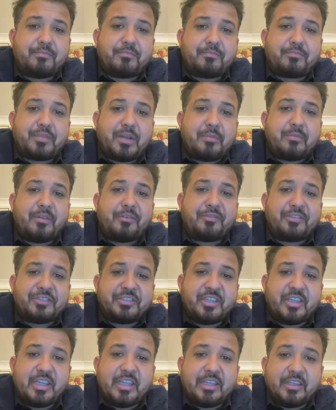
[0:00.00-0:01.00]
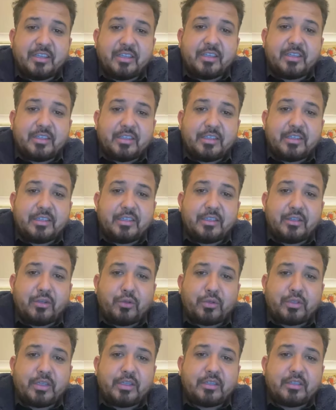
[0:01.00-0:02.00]
prima facie
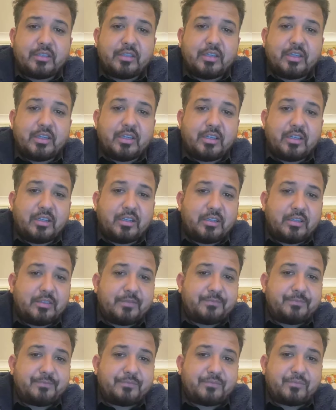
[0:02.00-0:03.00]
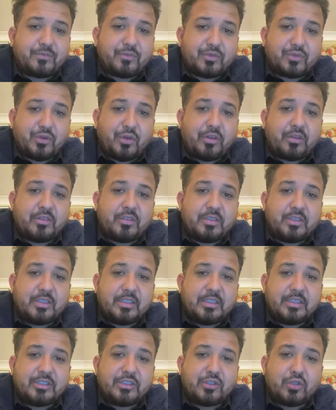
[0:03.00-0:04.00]
looking wrong.
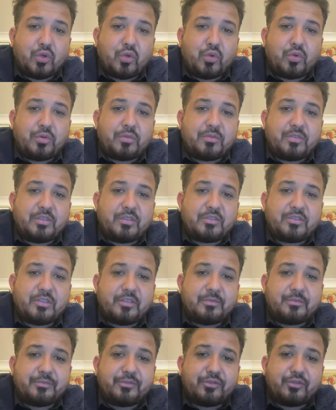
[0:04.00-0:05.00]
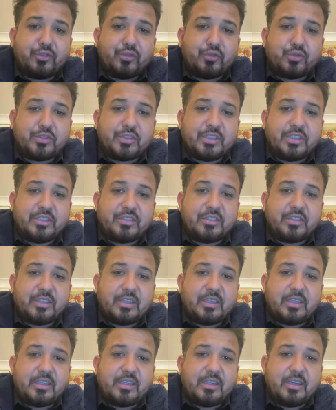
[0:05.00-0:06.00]
So the terms used in
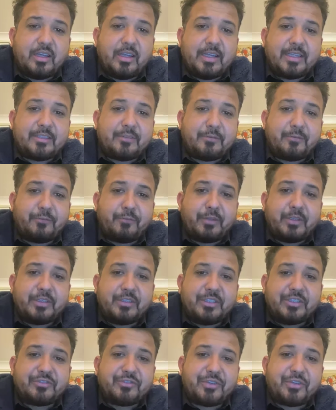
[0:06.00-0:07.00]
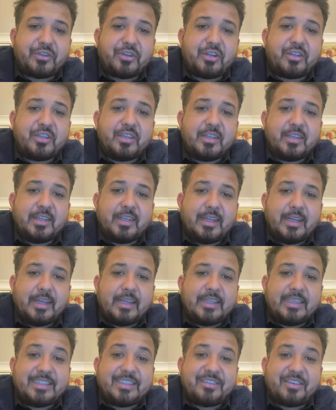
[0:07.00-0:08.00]
Latin in this regard
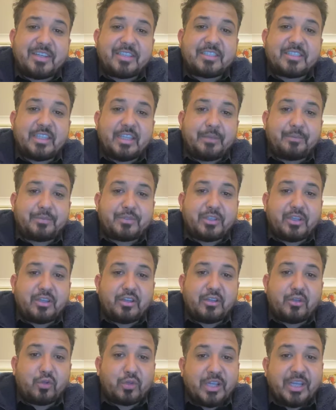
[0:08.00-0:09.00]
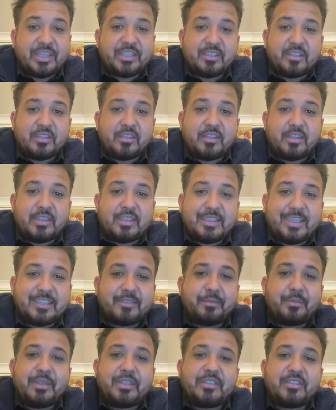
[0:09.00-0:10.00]
is res ipsa locator.
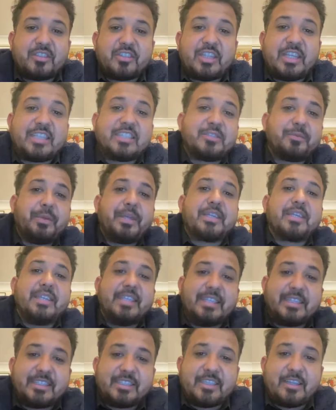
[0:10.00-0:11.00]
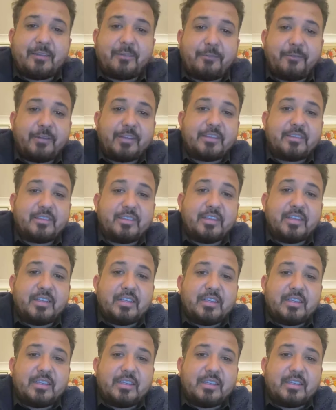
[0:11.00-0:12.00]
That means the things speak itself, and
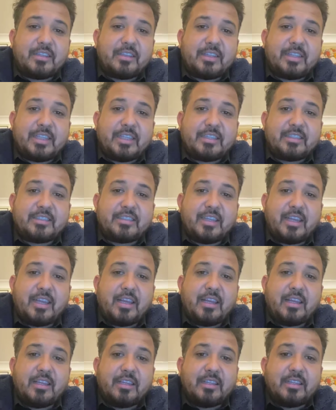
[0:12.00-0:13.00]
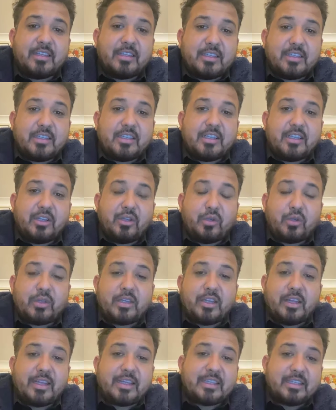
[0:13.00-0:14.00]
things
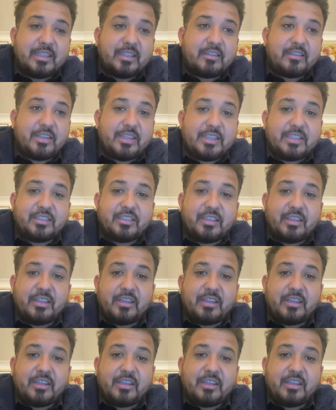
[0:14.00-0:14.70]
look like there's